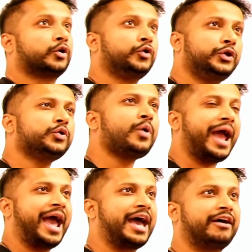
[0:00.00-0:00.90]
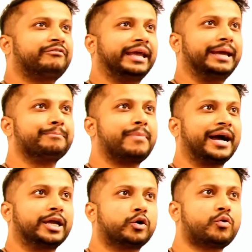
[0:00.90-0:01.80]
could you have a
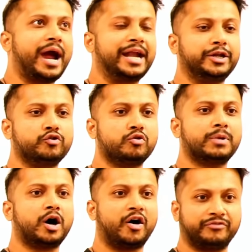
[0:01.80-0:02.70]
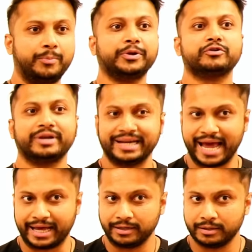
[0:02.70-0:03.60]
microadenoma of the pituitary
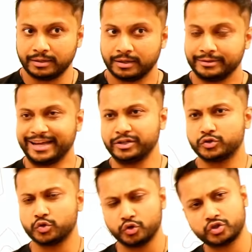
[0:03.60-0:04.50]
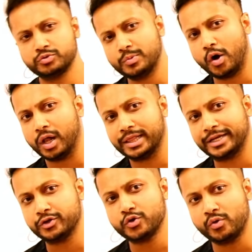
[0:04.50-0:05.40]
gland that is so small
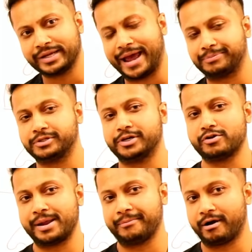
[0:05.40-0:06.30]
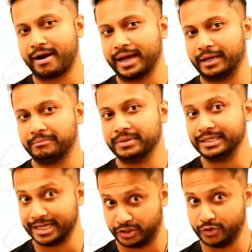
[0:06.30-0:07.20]
that you don't capture it on M R I?
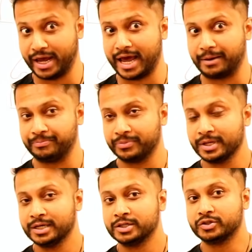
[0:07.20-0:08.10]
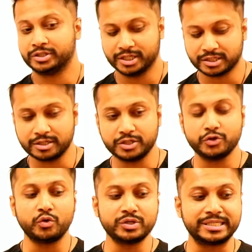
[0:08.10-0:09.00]
Yes, you can. So just because
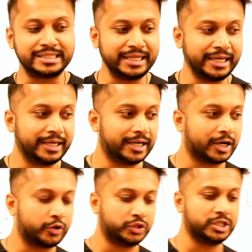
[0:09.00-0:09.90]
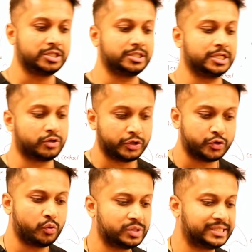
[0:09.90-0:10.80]
you don't see a Cushing's disease or
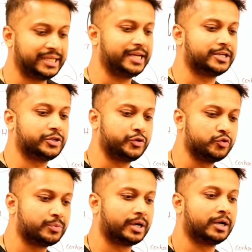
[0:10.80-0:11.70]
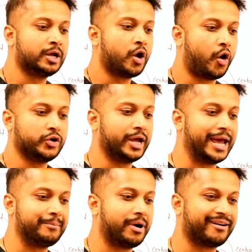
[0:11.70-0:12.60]
you don't see a tumor on your
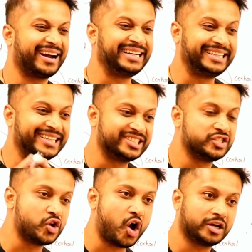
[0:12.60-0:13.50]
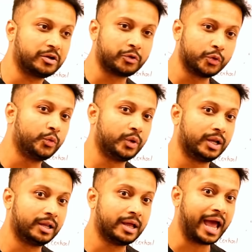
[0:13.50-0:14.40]
M R I does not
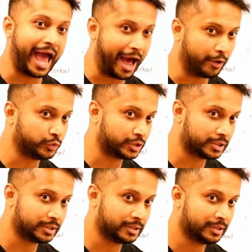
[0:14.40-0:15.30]
rule out